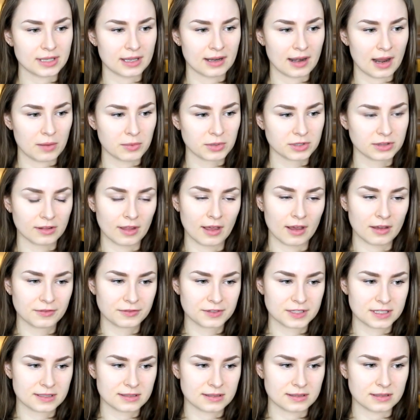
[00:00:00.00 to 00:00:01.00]
and I would
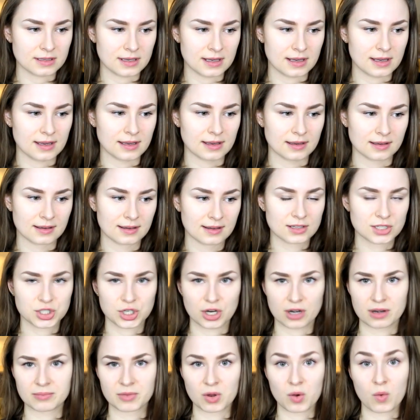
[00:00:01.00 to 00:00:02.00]
love to see
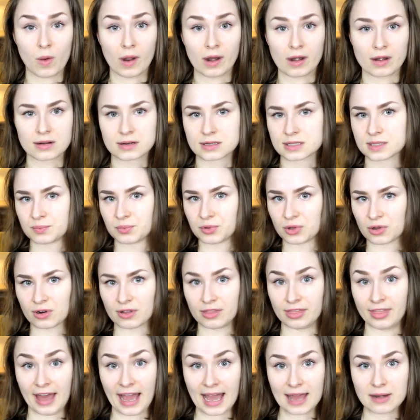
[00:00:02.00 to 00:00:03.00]
Seanan McGuire
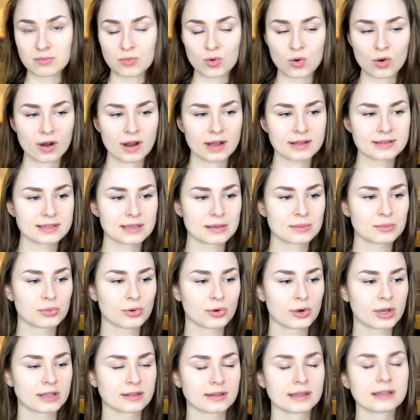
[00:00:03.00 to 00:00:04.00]
explore that more at some
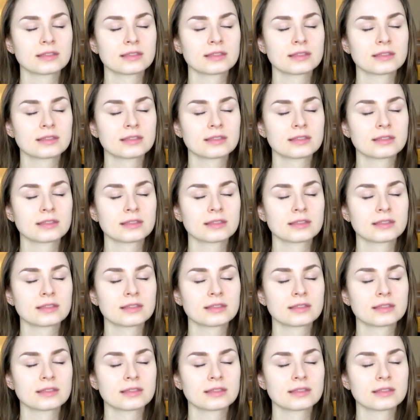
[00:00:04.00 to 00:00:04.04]
point.